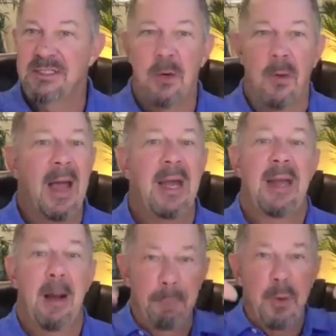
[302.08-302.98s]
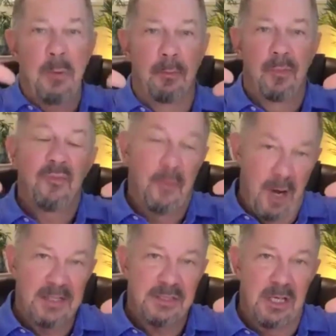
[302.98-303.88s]
COI, and now boom, for
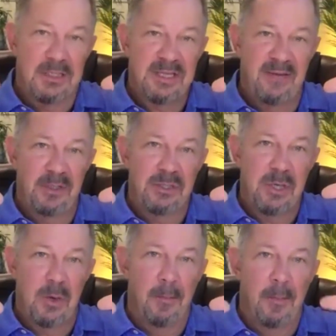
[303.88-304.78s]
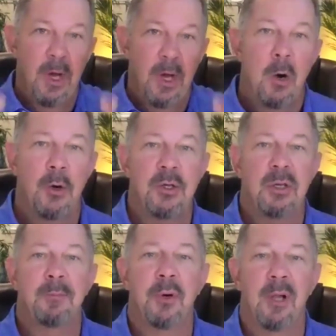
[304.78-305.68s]
us, all 70 show up. Or you can
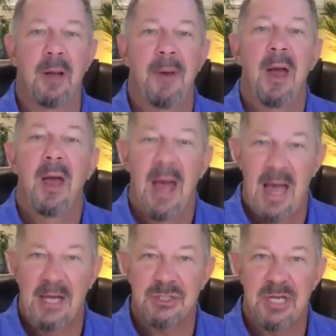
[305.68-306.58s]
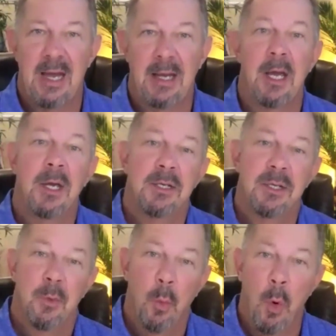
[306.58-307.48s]
pull up hashtag
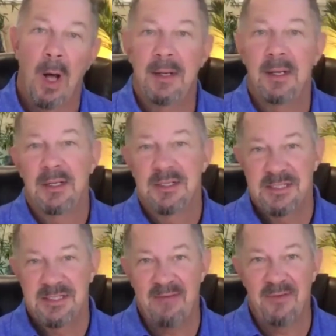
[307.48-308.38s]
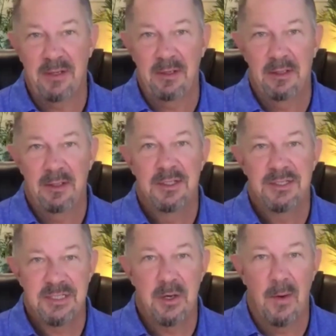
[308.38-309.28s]
17
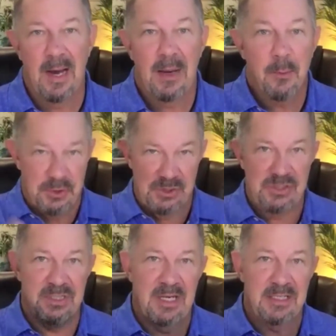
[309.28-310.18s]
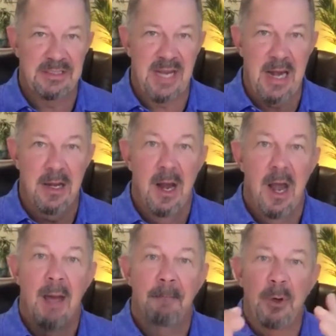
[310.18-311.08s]
COI, which is today's date,
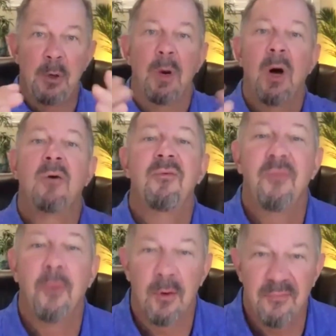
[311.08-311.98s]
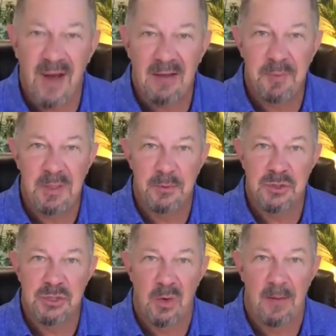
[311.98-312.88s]
and boom, 4 or 5 people
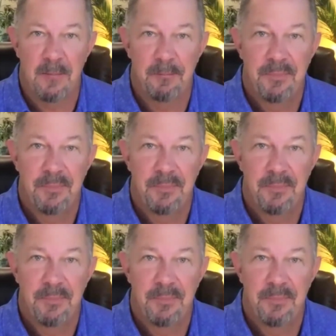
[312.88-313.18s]
show up.